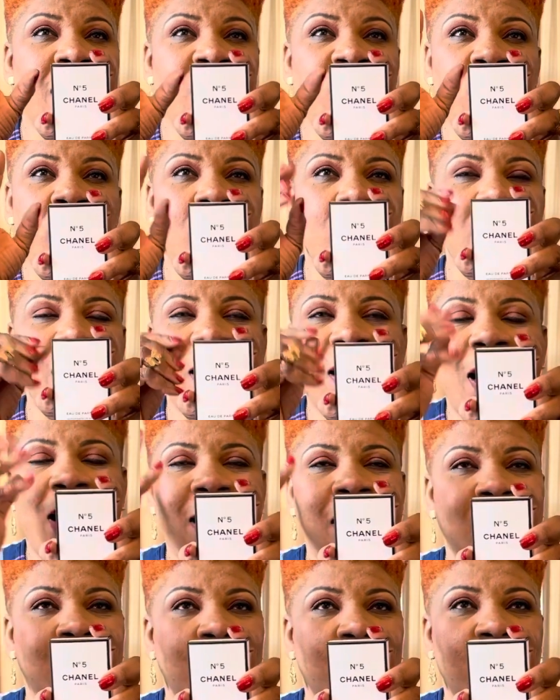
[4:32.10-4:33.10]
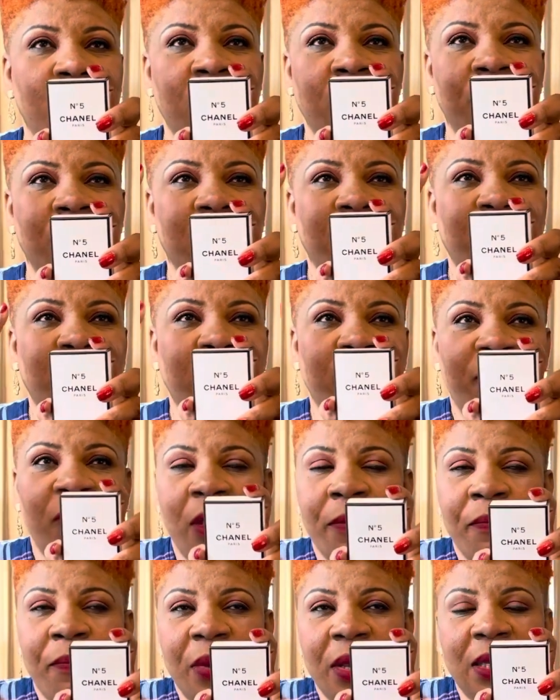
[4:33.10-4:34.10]
is just like, you know, maybe
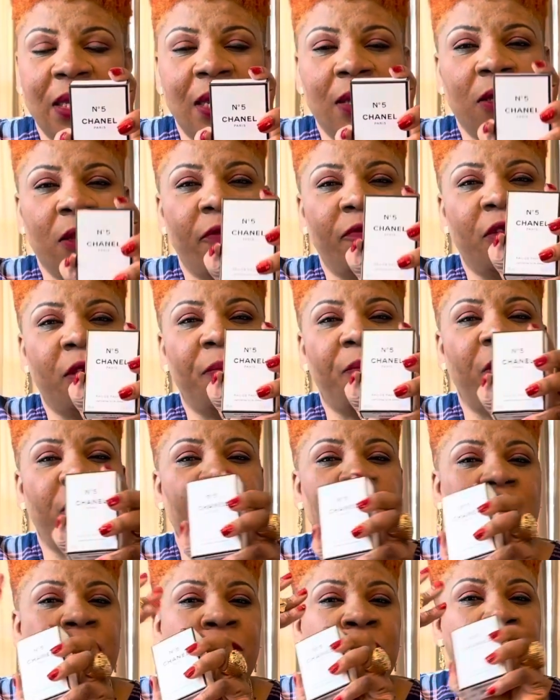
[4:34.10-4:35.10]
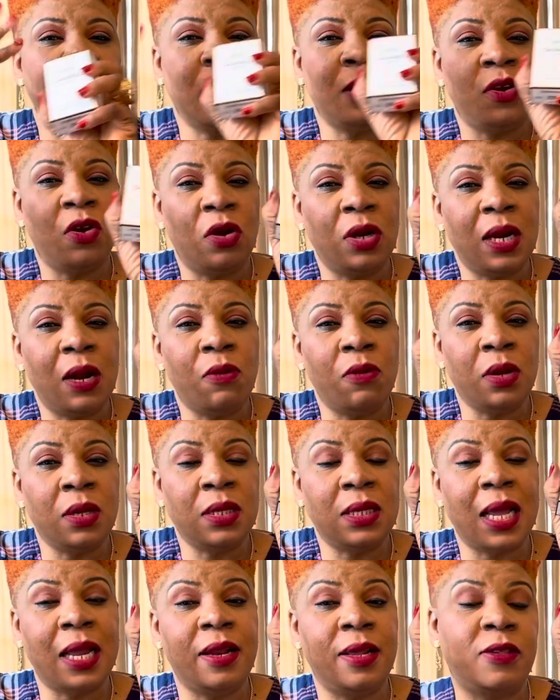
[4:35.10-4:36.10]
15% of the perfume, and the other
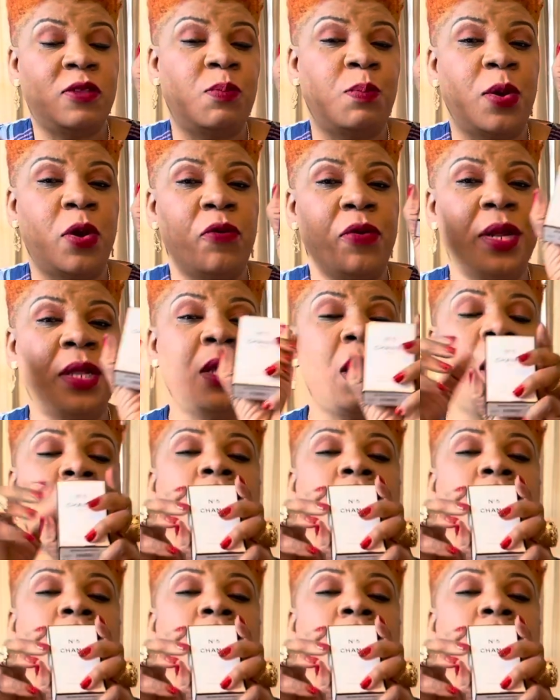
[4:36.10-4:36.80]
ones are the spirit.